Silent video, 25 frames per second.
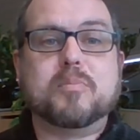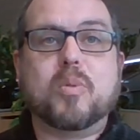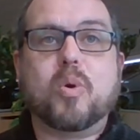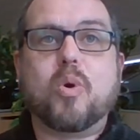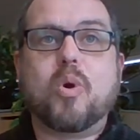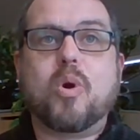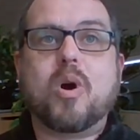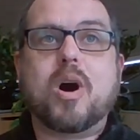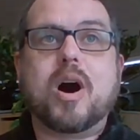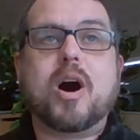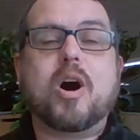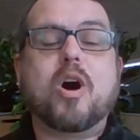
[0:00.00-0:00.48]

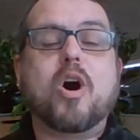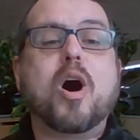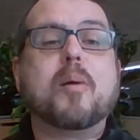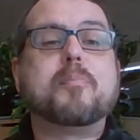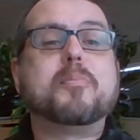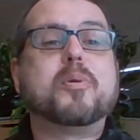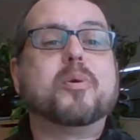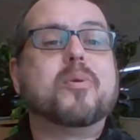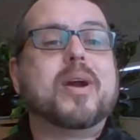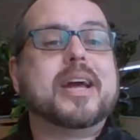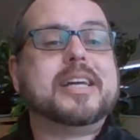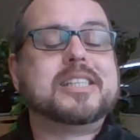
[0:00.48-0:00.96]
more
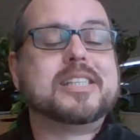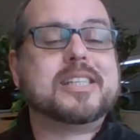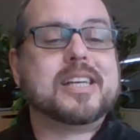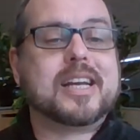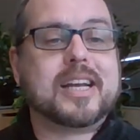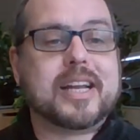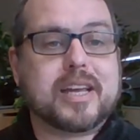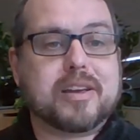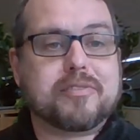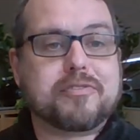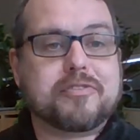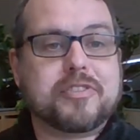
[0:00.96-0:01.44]

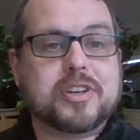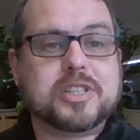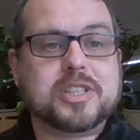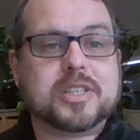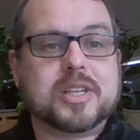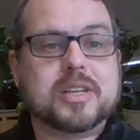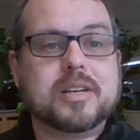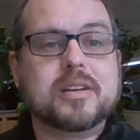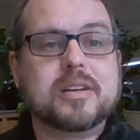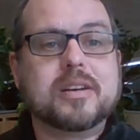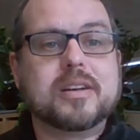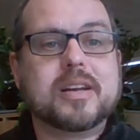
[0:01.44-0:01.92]
operationally
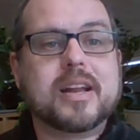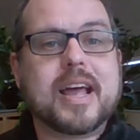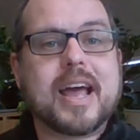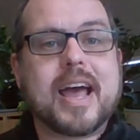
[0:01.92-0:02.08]
efficient,